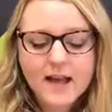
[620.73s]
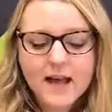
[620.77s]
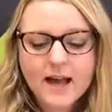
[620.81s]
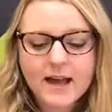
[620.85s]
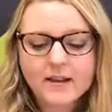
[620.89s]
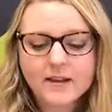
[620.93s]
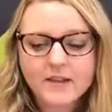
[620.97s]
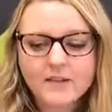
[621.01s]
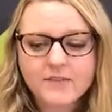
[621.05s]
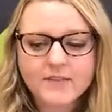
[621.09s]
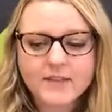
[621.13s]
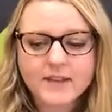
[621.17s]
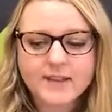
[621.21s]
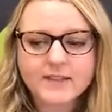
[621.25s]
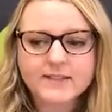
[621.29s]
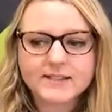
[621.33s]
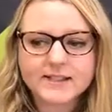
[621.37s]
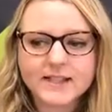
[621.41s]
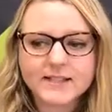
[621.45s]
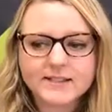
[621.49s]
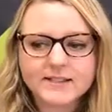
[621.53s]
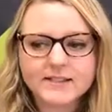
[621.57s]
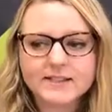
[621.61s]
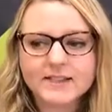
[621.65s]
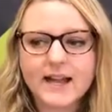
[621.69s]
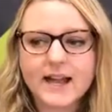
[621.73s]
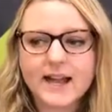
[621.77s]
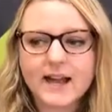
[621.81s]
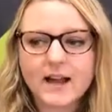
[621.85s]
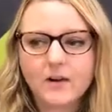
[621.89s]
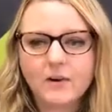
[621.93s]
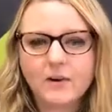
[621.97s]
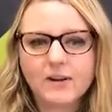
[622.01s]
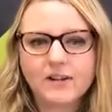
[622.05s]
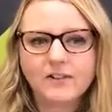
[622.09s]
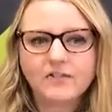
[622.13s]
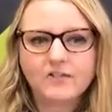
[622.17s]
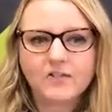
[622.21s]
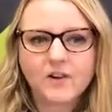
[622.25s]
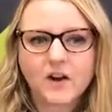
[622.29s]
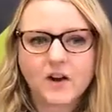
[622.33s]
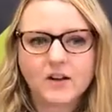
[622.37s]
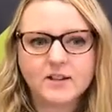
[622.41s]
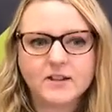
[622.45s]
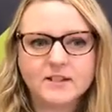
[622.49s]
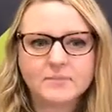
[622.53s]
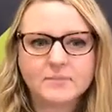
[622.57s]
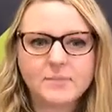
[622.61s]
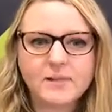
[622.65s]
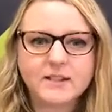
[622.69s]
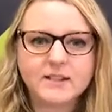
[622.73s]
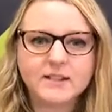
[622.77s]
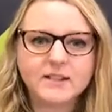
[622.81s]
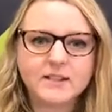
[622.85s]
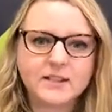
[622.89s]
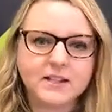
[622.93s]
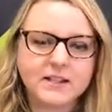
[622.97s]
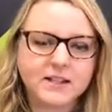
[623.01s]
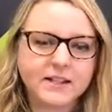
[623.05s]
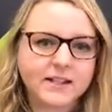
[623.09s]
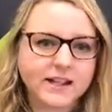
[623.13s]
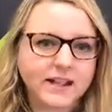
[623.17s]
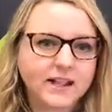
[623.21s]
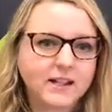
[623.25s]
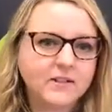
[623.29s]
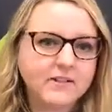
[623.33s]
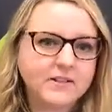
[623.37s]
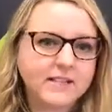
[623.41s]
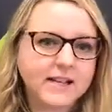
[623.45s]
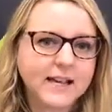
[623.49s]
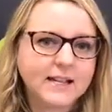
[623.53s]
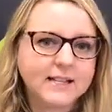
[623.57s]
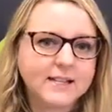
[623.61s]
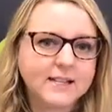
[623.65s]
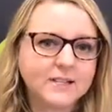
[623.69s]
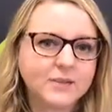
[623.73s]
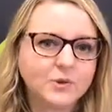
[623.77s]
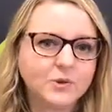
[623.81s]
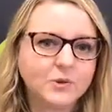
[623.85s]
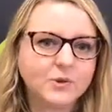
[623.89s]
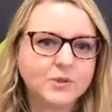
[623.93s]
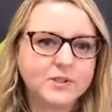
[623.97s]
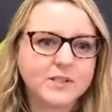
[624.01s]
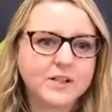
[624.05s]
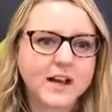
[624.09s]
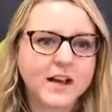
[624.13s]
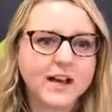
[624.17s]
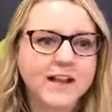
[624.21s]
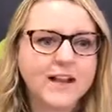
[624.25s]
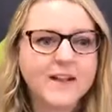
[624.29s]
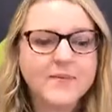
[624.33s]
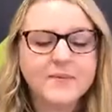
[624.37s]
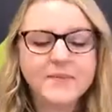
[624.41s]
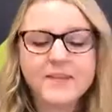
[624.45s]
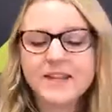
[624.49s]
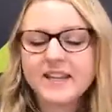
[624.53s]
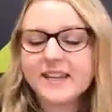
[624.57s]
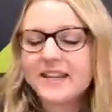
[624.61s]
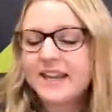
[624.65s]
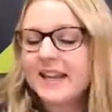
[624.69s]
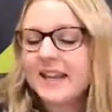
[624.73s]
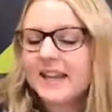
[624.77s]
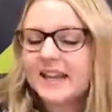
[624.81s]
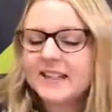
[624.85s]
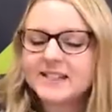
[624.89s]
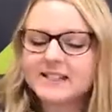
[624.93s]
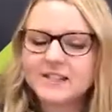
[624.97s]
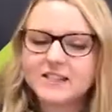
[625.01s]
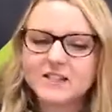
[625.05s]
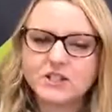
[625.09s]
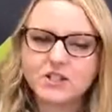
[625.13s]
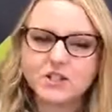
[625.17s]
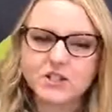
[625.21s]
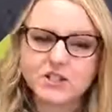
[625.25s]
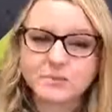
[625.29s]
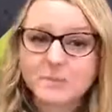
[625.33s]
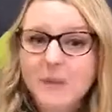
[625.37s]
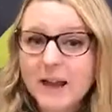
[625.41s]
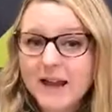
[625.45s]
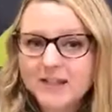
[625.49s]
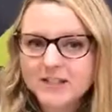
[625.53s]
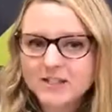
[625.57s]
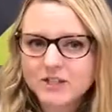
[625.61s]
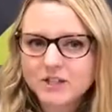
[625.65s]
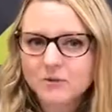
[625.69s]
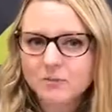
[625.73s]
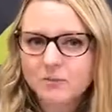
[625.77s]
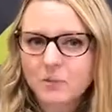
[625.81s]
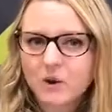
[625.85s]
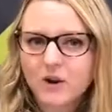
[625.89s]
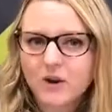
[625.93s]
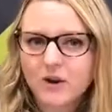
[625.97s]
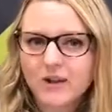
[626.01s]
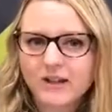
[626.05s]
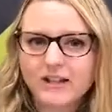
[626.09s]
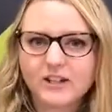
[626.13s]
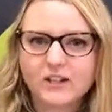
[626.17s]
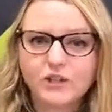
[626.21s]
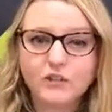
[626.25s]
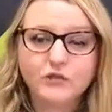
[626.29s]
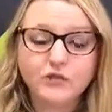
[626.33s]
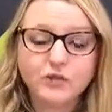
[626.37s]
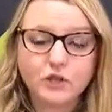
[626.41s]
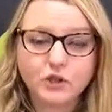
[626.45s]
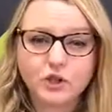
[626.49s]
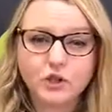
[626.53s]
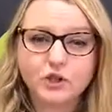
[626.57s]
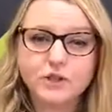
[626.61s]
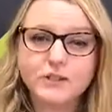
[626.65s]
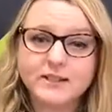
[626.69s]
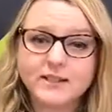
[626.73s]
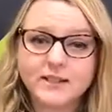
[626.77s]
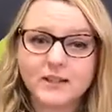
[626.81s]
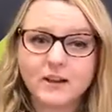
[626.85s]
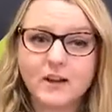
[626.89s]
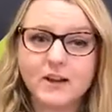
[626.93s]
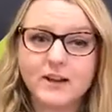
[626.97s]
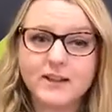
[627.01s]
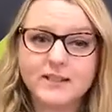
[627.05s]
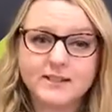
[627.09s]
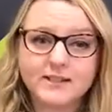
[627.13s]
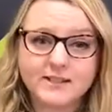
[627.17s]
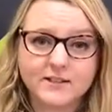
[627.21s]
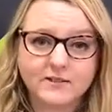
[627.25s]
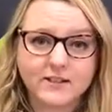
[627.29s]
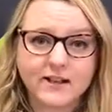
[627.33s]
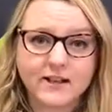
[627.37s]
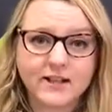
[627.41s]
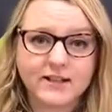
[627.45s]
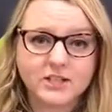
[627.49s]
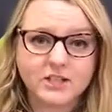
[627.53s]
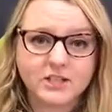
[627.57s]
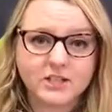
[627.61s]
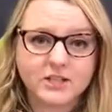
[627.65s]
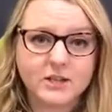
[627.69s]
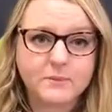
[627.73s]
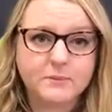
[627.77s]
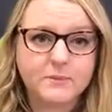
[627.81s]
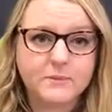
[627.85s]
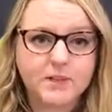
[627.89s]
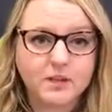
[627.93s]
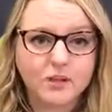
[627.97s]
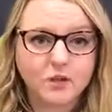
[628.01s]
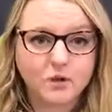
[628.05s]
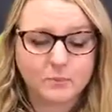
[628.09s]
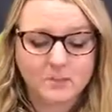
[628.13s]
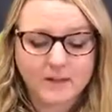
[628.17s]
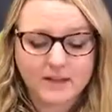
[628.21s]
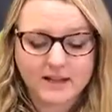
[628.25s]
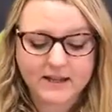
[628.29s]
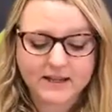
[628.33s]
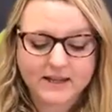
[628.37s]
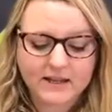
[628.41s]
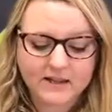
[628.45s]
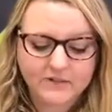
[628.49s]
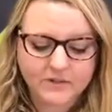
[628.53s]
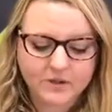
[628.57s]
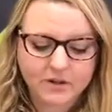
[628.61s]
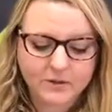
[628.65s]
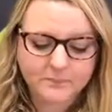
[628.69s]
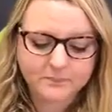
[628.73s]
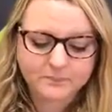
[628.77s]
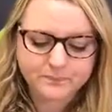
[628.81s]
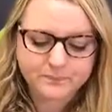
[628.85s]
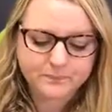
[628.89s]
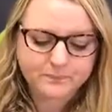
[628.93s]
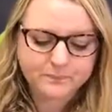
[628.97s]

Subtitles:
And I think setting that out in advance means that you can get your dates in order. The year doesn't just pass you by and you've not utilised the relationship that you're being given.